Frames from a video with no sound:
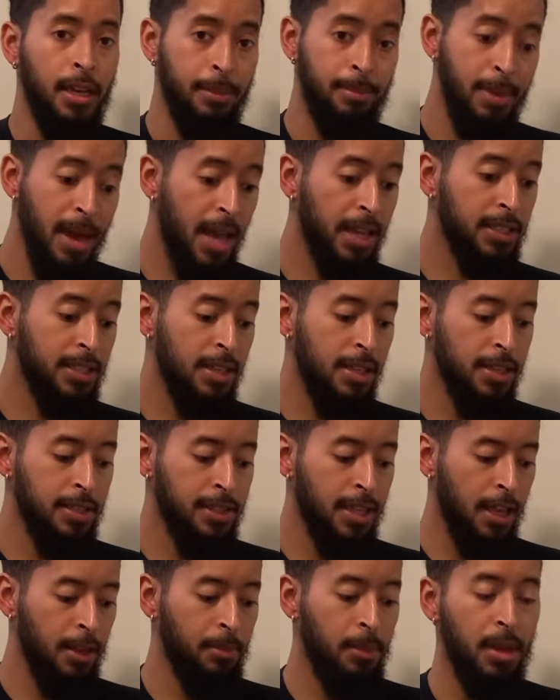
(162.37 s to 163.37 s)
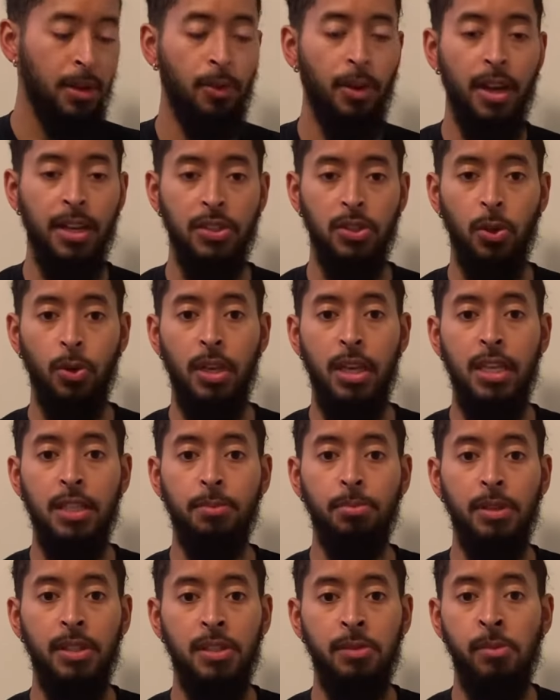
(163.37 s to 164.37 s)
back to the segment, right? So he
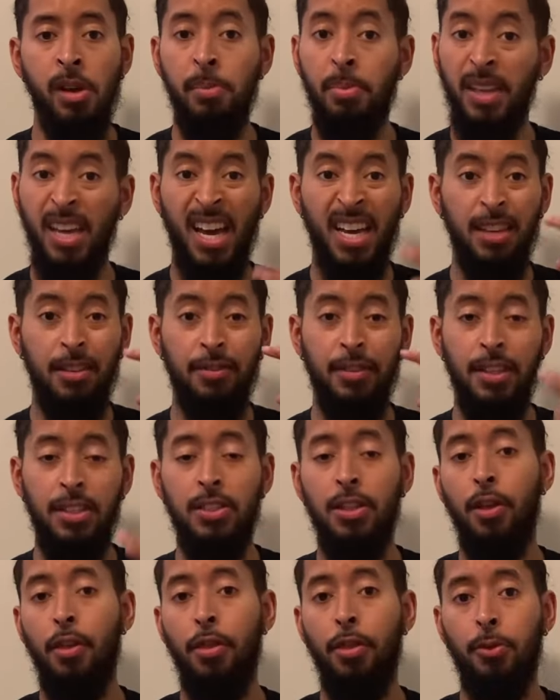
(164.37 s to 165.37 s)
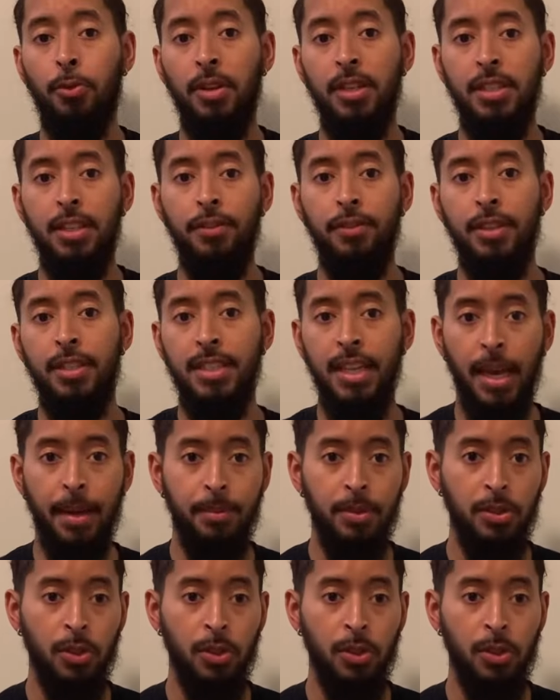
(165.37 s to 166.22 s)
splits them up kind of into 3 different types.